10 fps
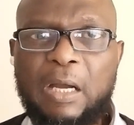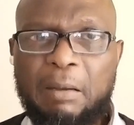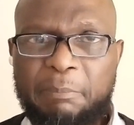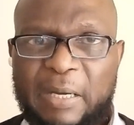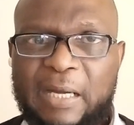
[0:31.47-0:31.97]

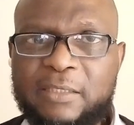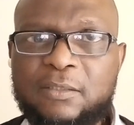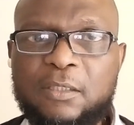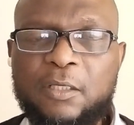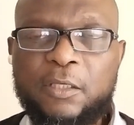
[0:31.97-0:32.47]
But
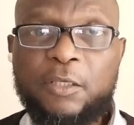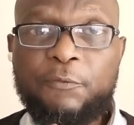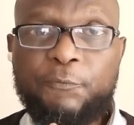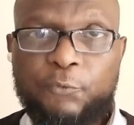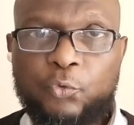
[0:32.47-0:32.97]

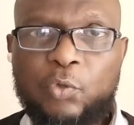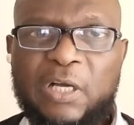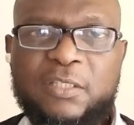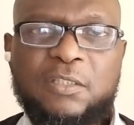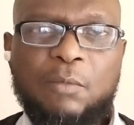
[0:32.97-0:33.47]
if you
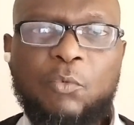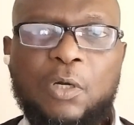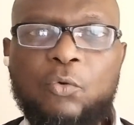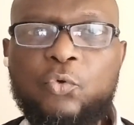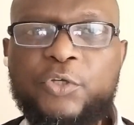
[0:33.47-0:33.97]
are
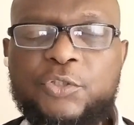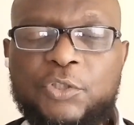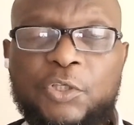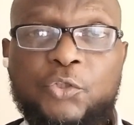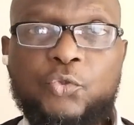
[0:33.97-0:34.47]
someone who is
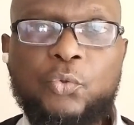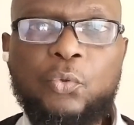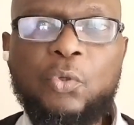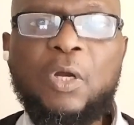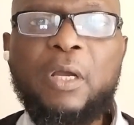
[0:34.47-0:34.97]

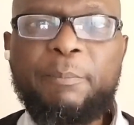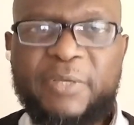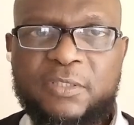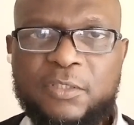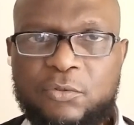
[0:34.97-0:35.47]
into
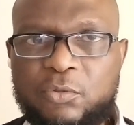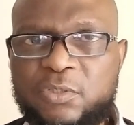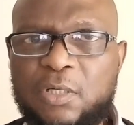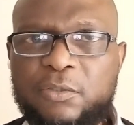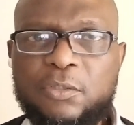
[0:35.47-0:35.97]
business
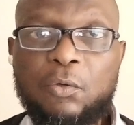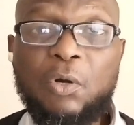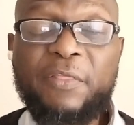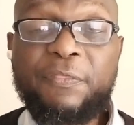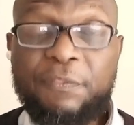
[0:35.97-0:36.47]
consulting
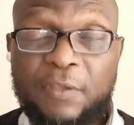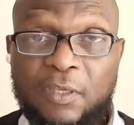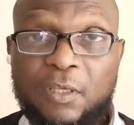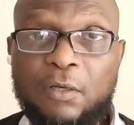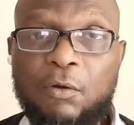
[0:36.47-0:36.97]
or are
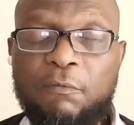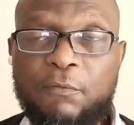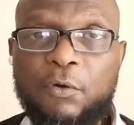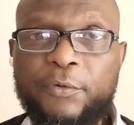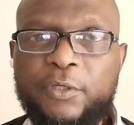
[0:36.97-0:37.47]
thinking of
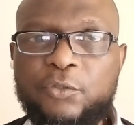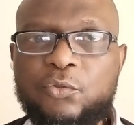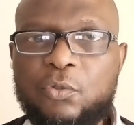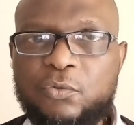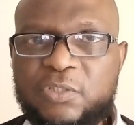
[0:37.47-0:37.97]
going
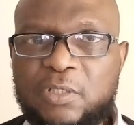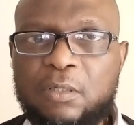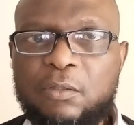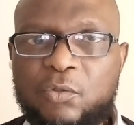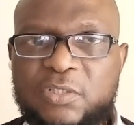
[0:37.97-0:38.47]
into
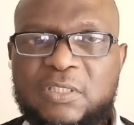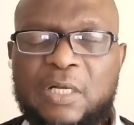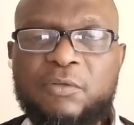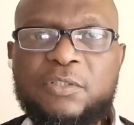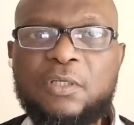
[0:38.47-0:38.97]

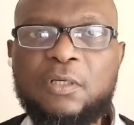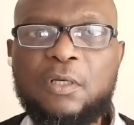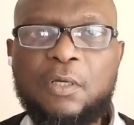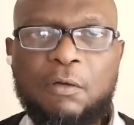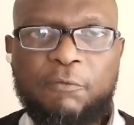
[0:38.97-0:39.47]
consulting
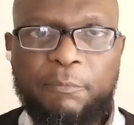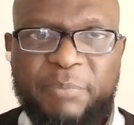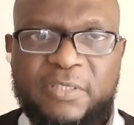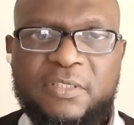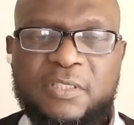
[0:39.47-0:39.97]
for
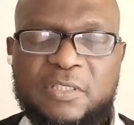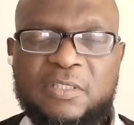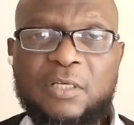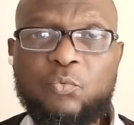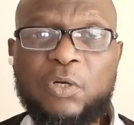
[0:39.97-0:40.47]
businesses
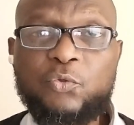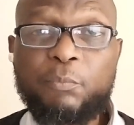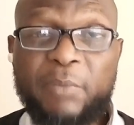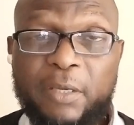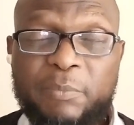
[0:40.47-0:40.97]
that want to
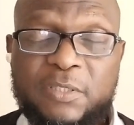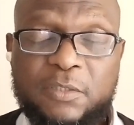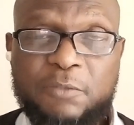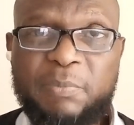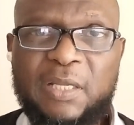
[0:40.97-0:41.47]
make
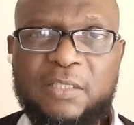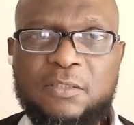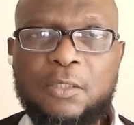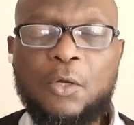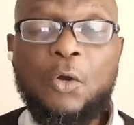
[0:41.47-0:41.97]
business plans,